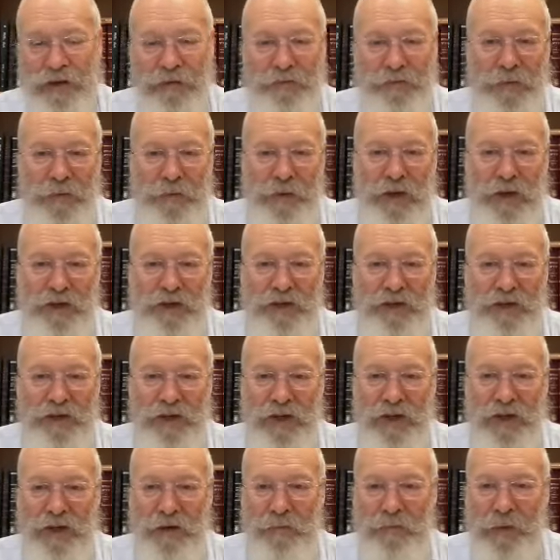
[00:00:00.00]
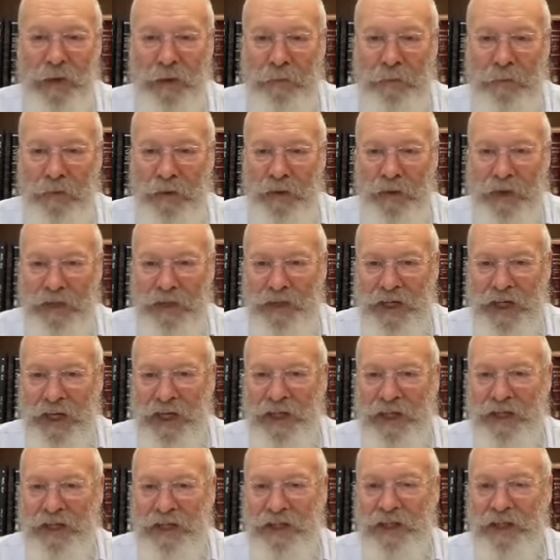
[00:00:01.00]
For most people these
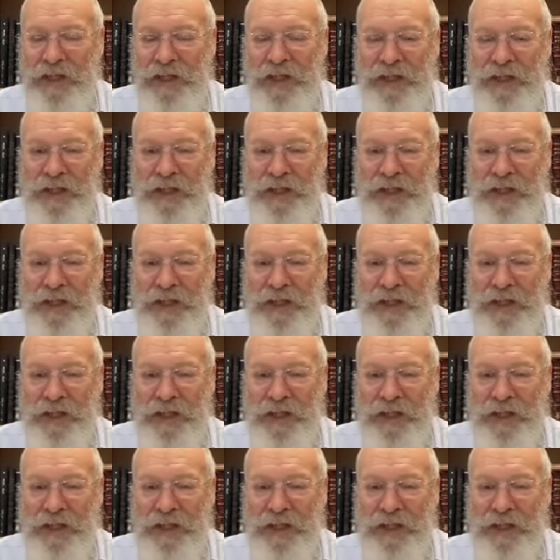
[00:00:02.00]
days,